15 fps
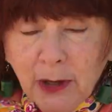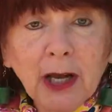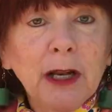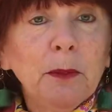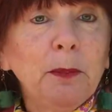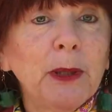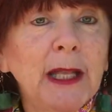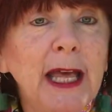going
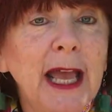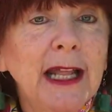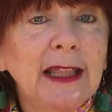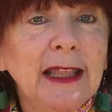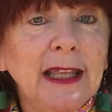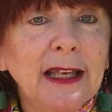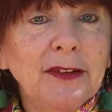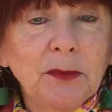to plant
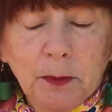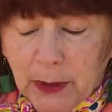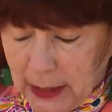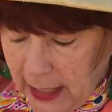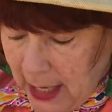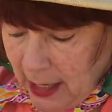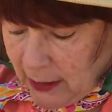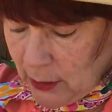this
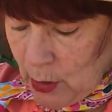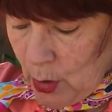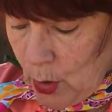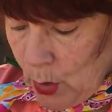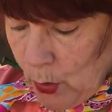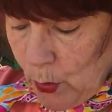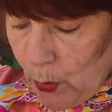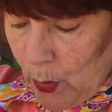plant
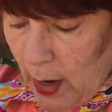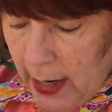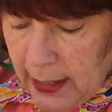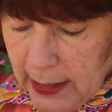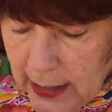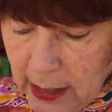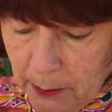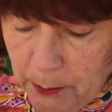
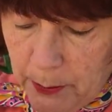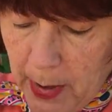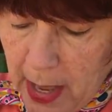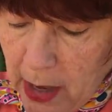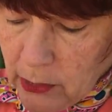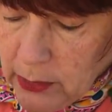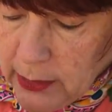right about